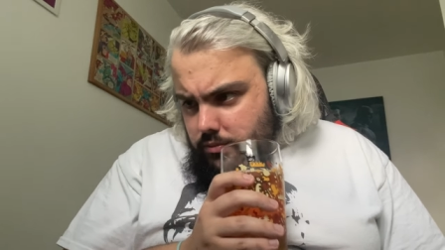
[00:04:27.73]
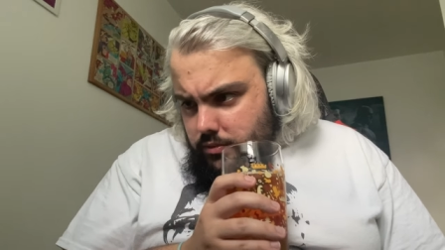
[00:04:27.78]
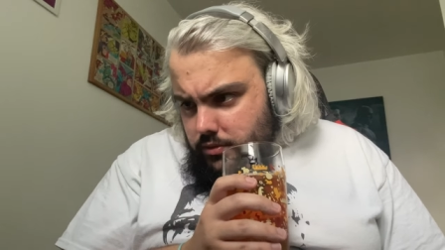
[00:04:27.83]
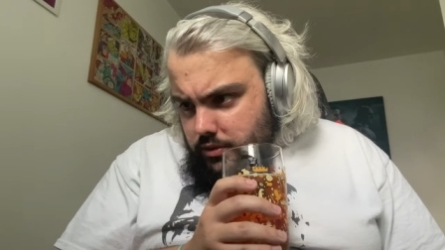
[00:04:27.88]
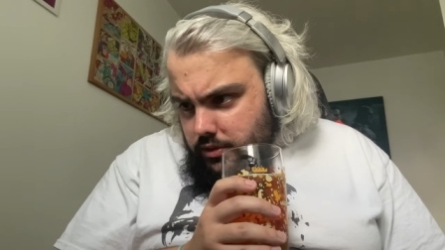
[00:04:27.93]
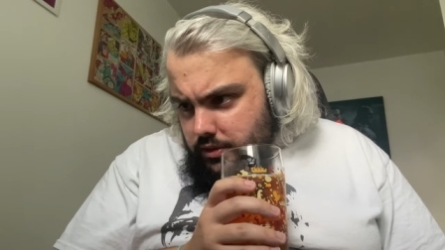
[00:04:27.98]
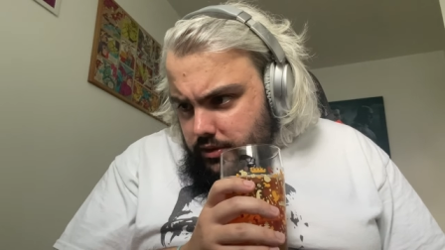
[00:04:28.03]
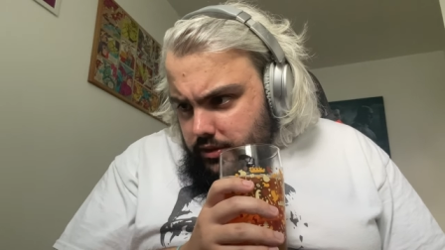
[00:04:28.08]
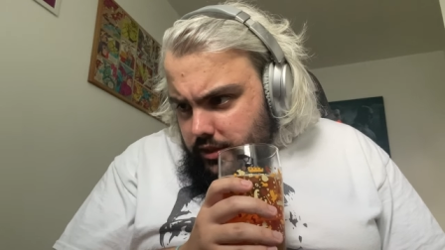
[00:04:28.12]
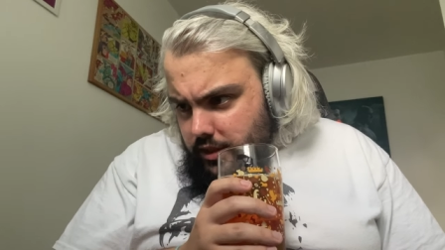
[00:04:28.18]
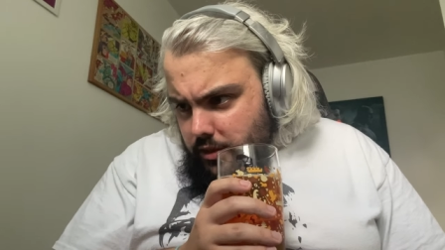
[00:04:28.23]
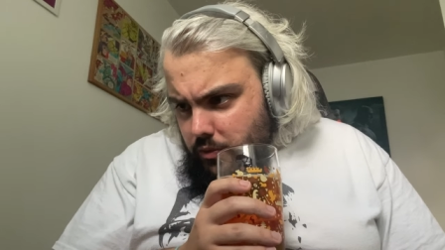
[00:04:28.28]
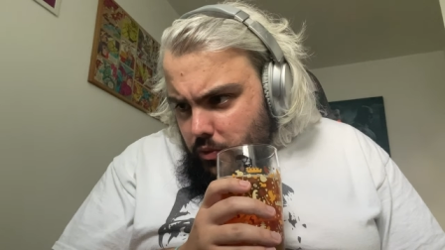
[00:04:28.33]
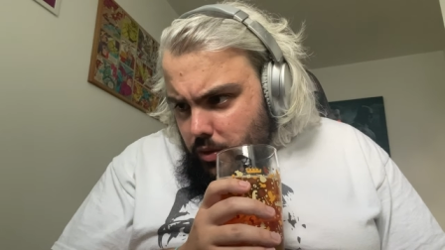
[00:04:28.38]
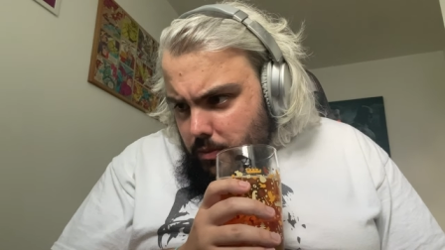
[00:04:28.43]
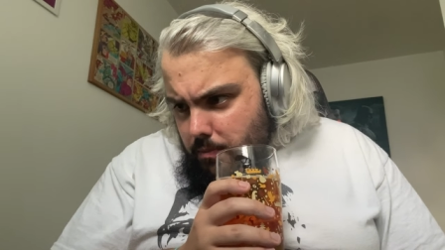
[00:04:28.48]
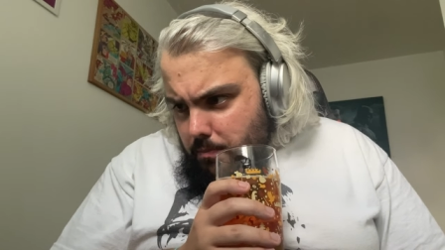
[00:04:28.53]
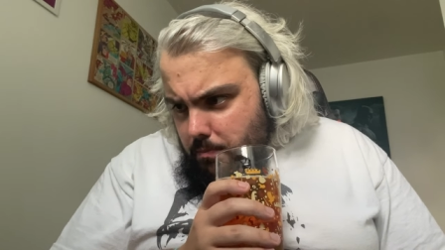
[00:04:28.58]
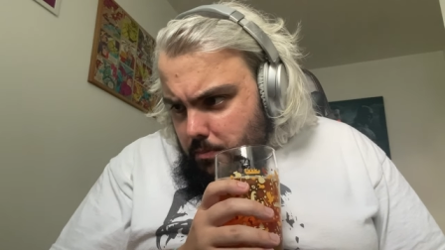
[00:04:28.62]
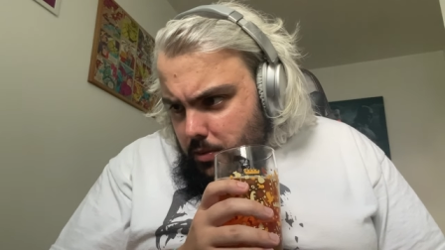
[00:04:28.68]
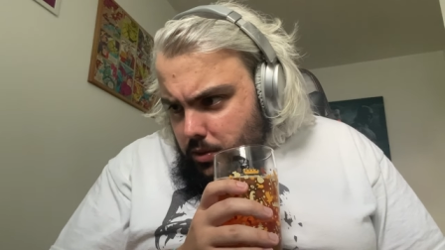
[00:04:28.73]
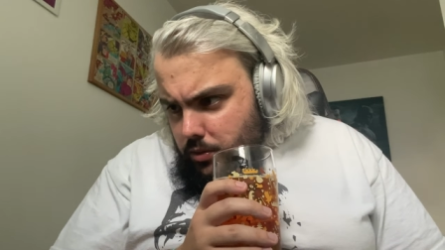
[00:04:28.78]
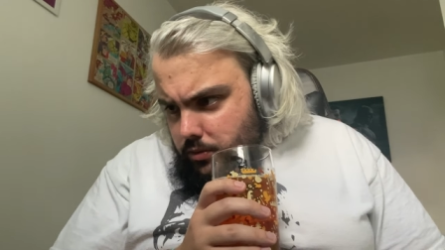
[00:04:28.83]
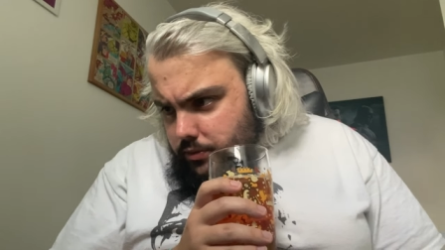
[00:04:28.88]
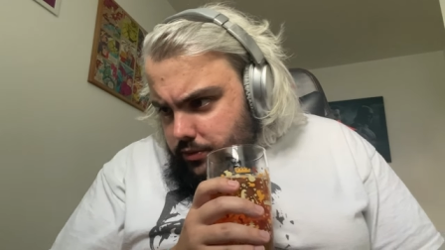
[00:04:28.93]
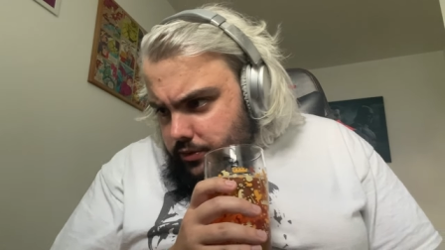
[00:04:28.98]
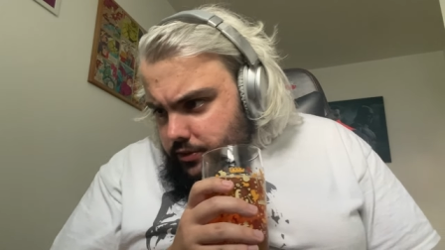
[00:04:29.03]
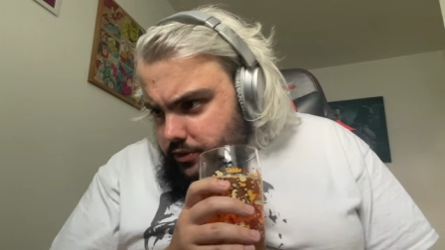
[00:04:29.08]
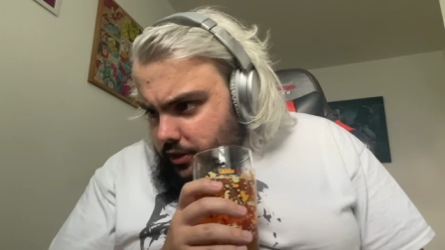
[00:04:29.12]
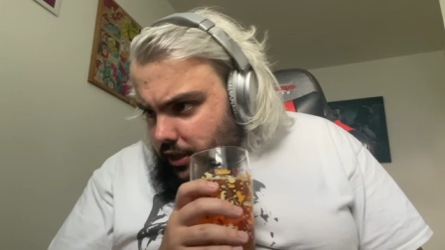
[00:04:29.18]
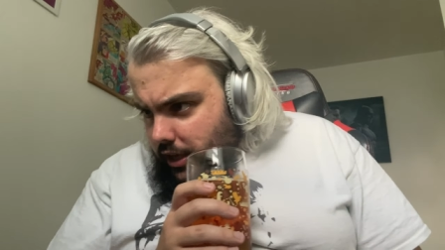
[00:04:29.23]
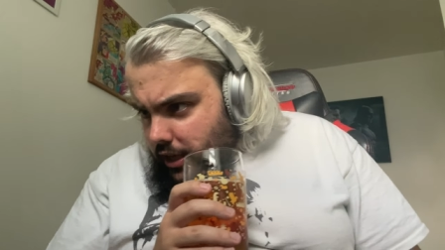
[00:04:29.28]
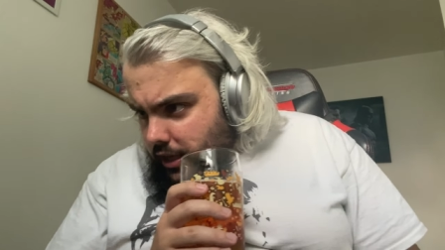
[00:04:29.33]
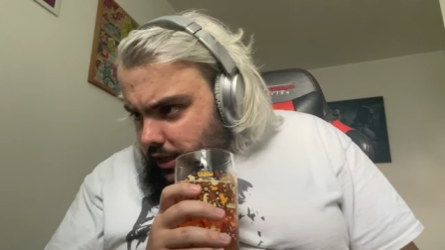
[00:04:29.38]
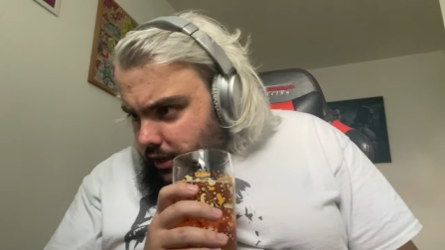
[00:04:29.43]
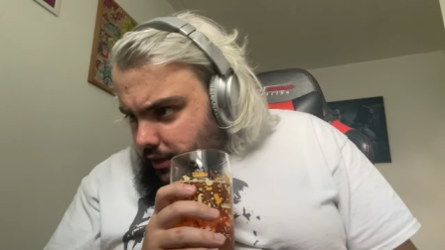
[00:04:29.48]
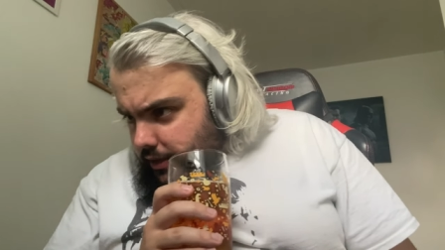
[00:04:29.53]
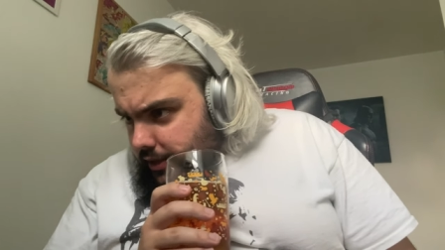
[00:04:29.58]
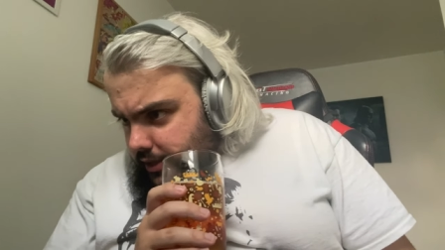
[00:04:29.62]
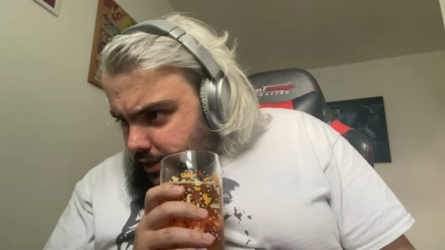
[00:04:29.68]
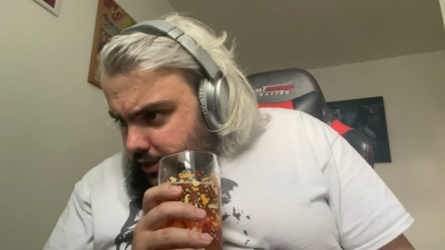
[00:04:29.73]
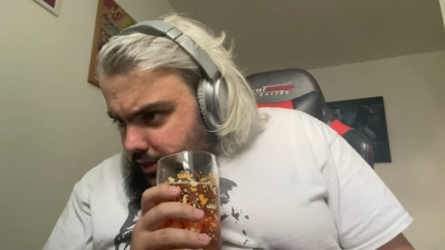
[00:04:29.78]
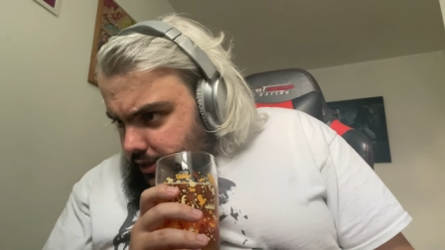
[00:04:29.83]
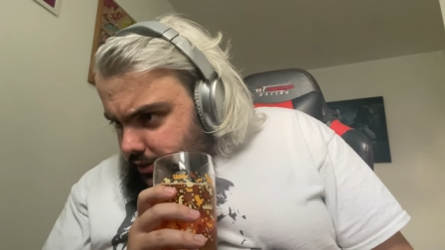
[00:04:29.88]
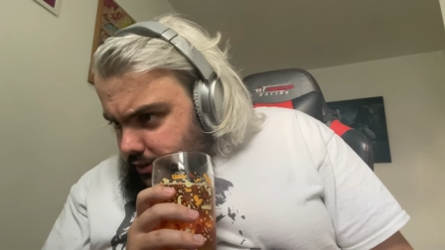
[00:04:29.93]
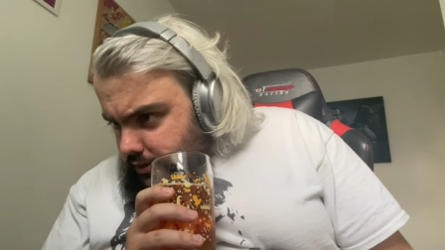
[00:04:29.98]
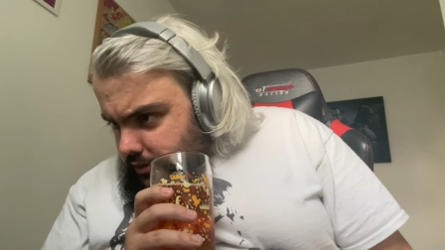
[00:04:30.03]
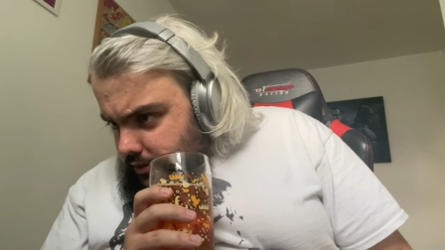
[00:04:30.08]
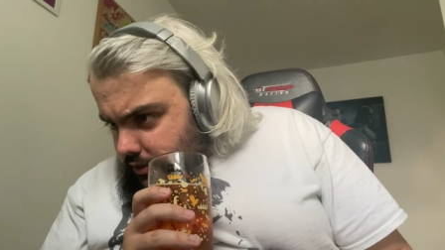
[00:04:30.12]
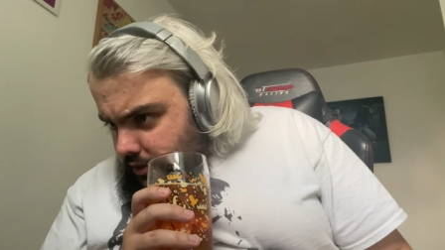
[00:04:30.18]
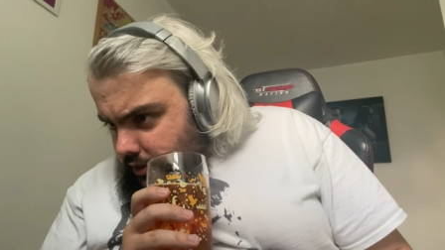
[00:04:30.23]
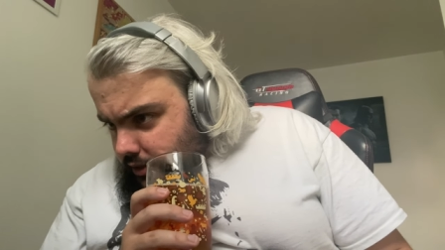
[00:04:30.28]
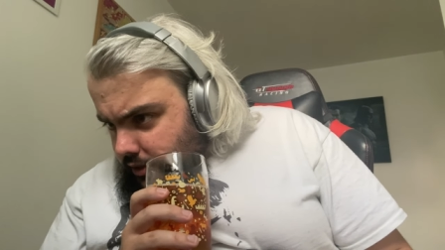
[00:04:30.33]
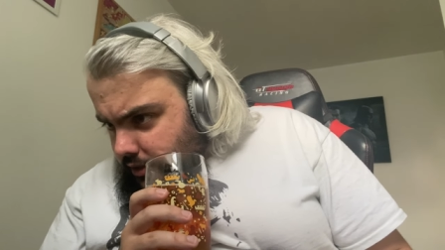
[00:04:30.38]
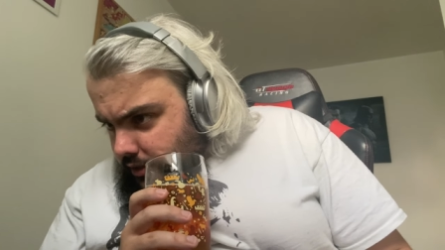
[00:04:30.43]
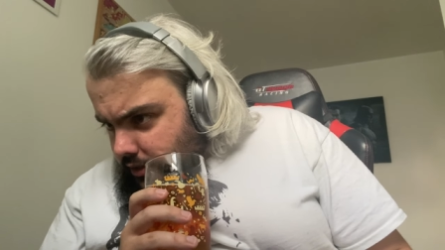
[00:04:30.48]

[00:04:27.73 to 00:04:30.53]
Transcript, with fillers: Does it say what malts are in this?